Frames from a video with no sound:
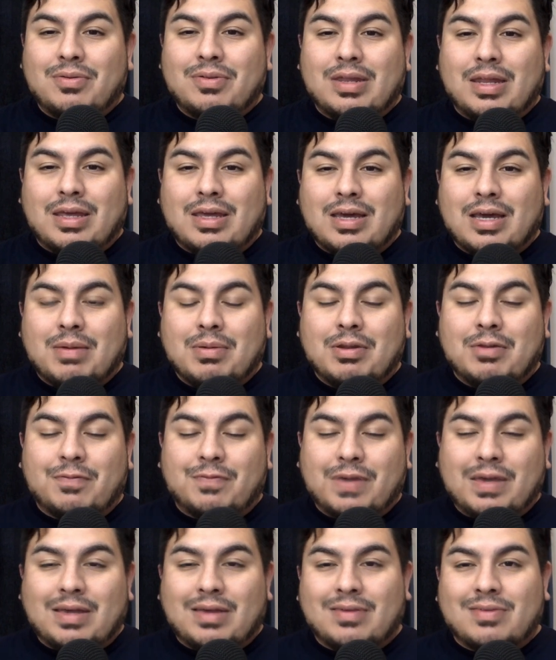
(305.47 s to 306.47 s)
was gonna kick him in the
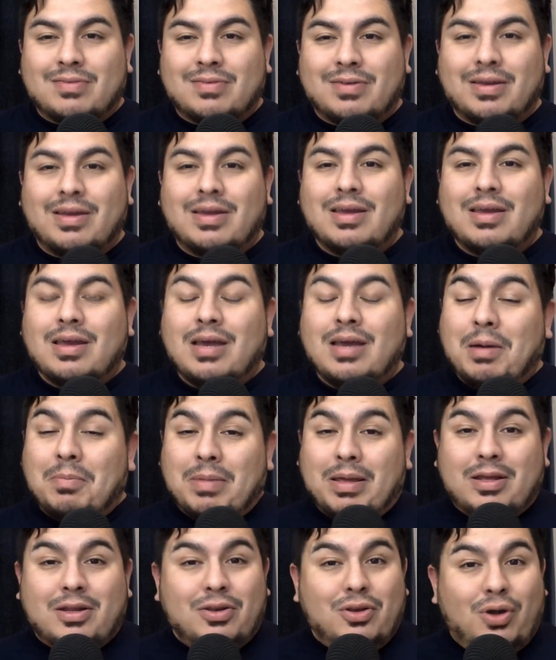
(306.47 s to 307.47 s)
face, right? I'm
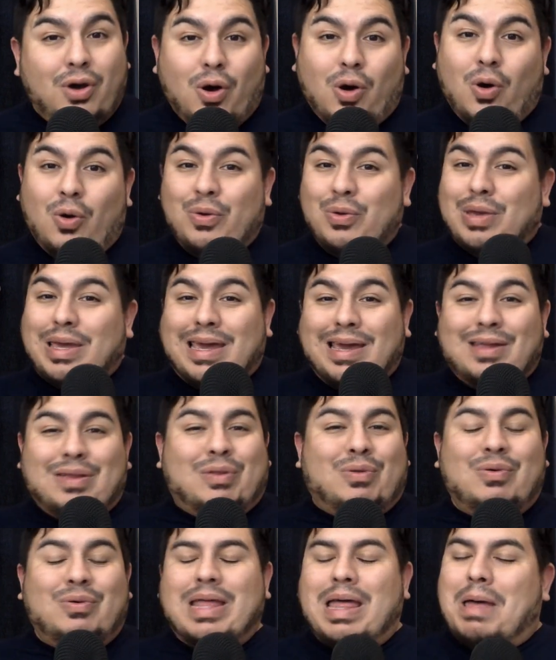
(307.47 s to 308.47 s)
like, no, you can't
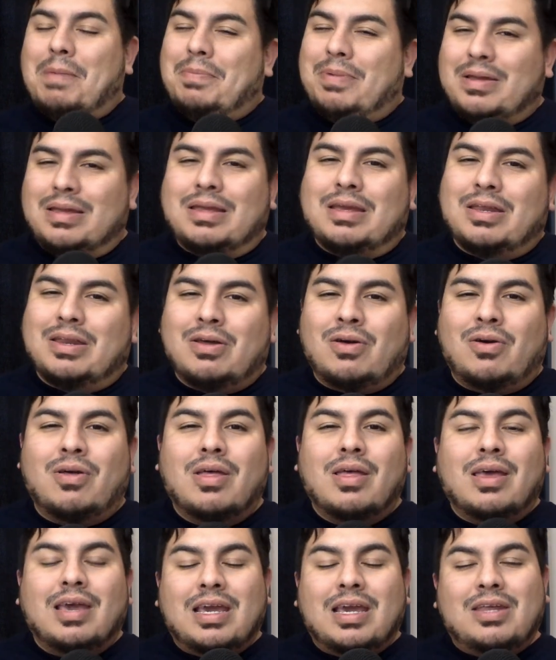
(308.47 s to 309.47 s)
do that. But you know,
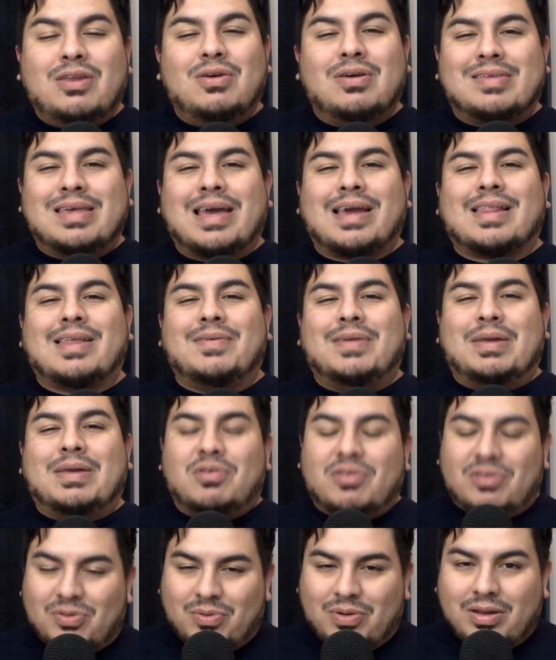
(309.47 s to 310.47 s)
he knew exactly what he
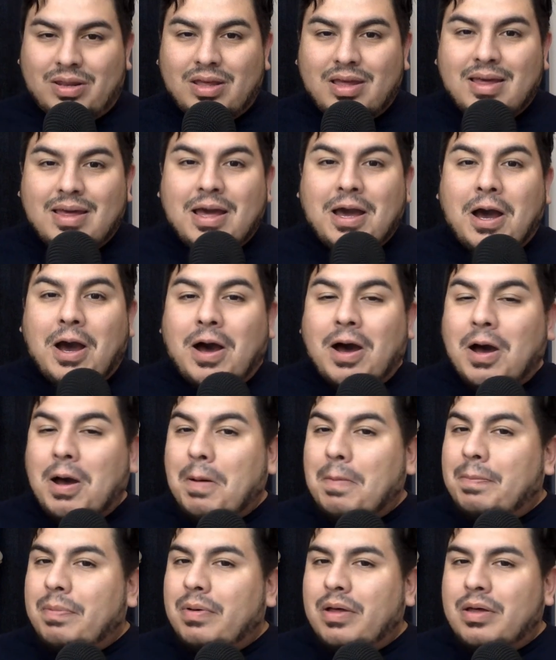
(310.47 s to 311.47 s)
was doing.
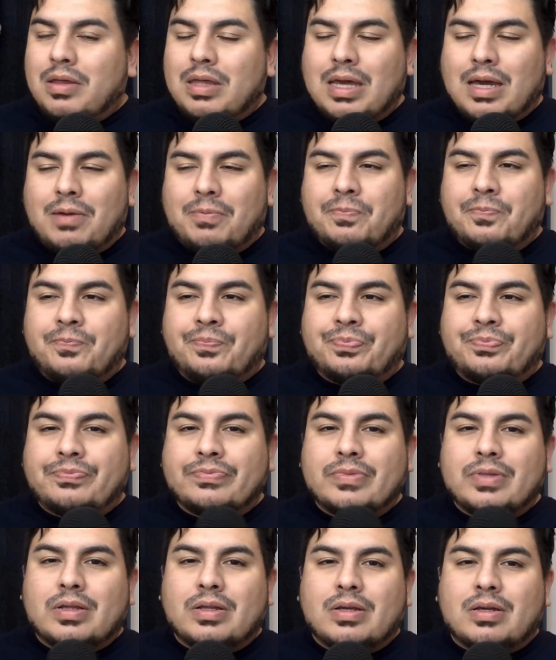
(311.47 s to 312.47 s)
But yeah,
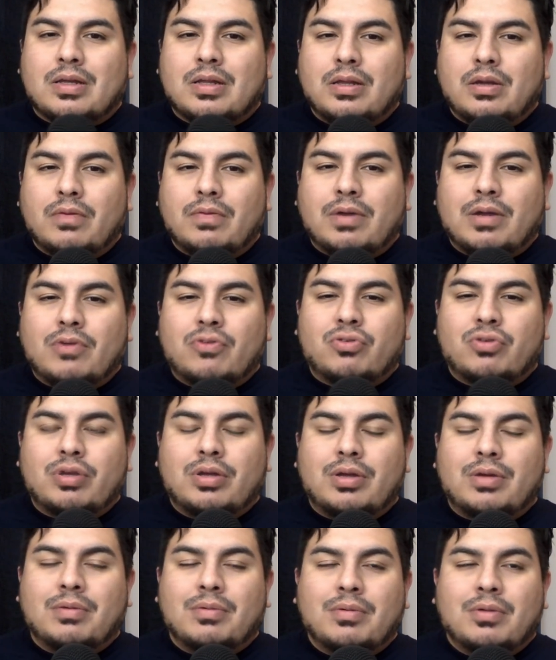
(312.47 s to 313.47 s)
Khalil
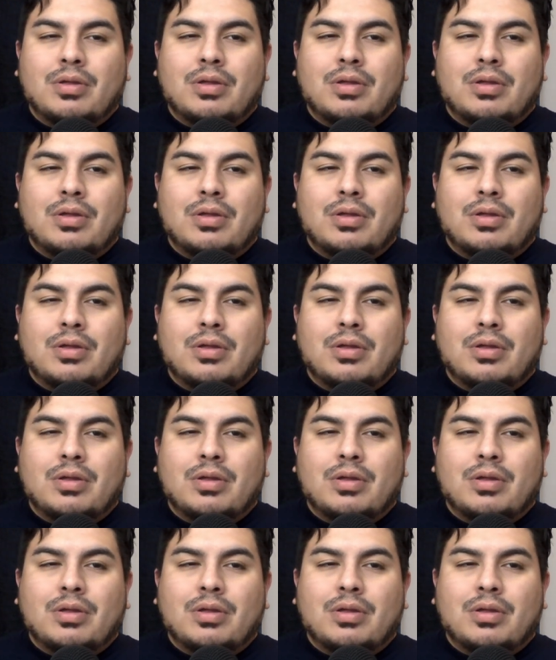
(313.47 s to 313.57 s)
Rountree,